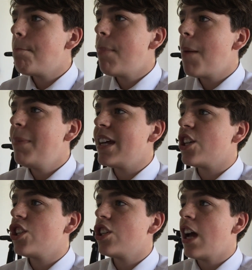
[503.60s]

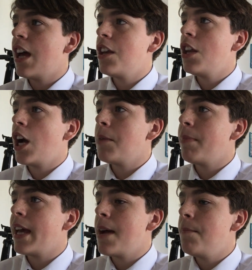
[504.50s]
Publish at 9
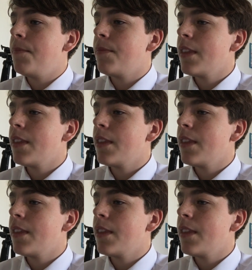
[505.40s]
p.m.